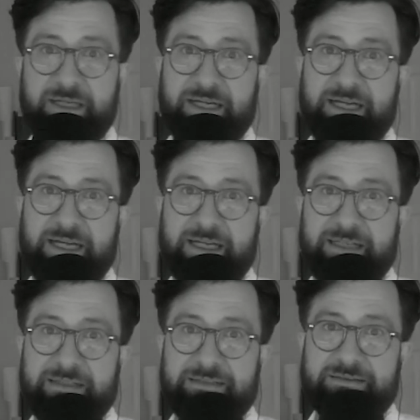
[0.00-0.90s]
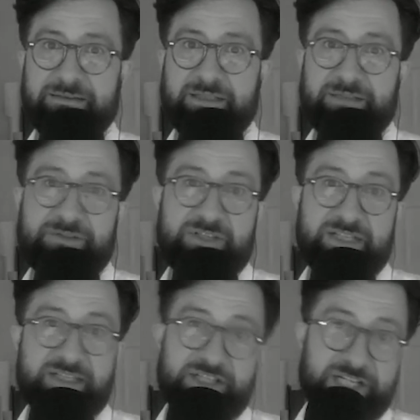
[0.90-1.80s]
and even
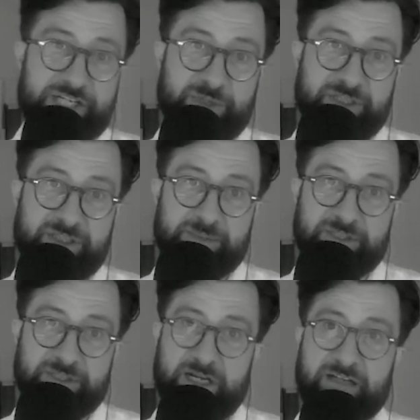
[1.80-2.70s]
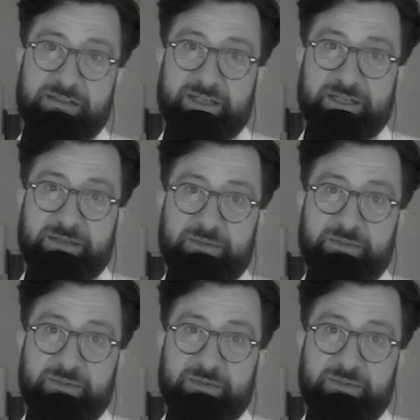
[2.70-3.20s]
discontinuing some stocks like